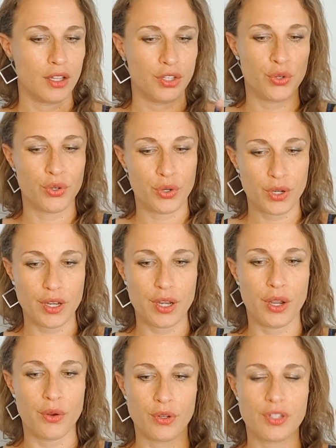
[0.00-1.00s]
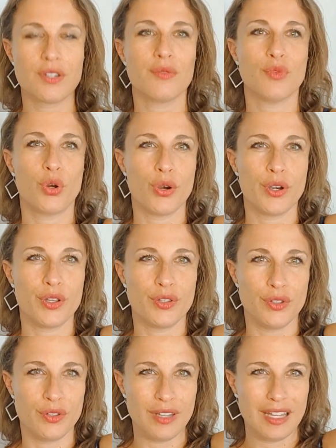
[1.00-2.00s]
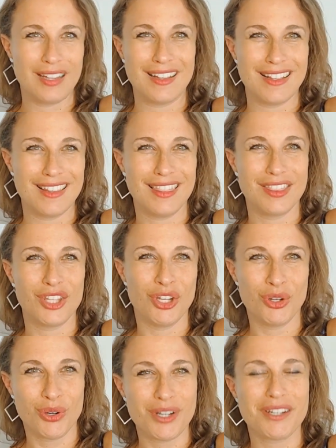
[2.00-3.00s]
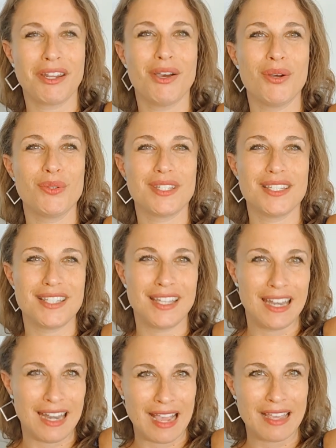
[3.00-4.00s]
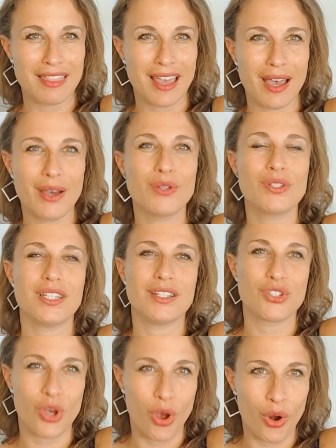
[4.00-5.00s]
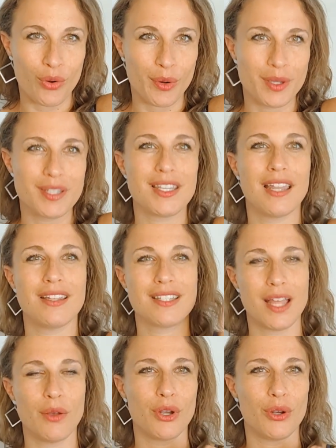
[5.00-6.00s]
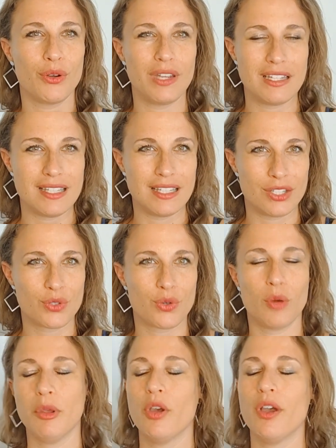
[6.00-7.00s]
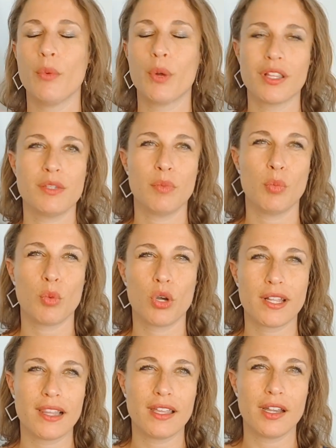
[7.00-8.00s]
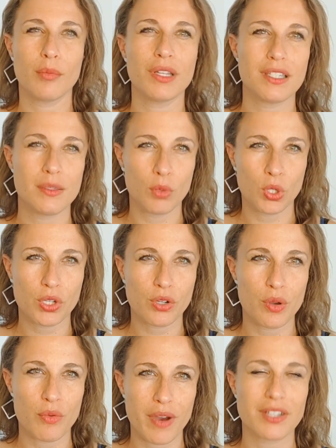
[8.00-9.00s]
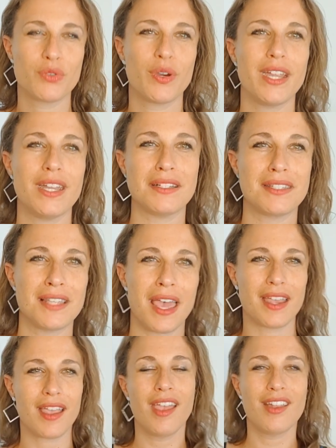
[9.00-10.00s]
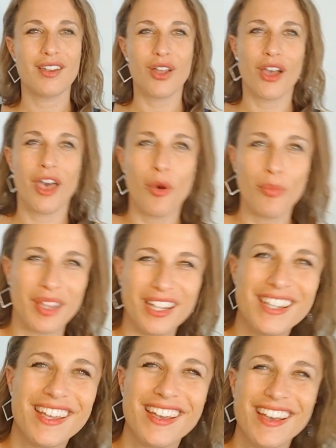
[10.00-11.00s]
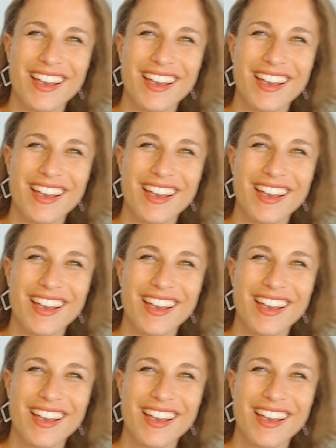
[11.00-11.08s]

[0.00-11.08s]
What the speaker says: your north node, or the north node is in the ninth house in Taurus and the south node is in Scorpio. I wanted to be more clear, but this Mercury retrograde is like not helping.